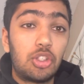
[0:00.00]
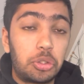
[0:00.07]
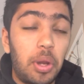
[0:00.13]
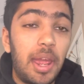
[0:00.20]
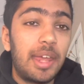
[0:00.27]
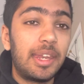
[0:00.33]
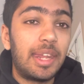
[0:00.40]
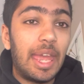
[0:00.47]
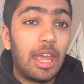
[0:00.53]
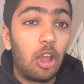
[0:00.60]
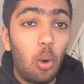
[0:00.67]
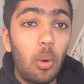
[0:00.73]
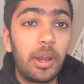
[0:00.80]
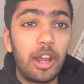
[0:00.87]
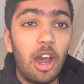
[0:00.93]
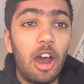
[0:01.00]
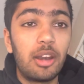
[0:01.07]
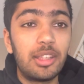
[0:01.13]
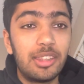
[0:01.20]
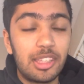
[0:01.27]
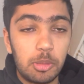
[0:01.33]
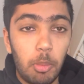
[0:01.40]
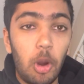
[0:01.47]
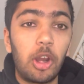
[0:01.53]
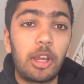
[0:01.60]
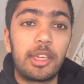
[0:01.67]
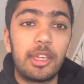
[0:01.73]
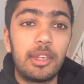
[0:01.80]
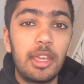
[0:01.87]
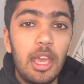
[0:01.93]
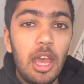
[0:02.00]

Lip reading: trend going on in this market.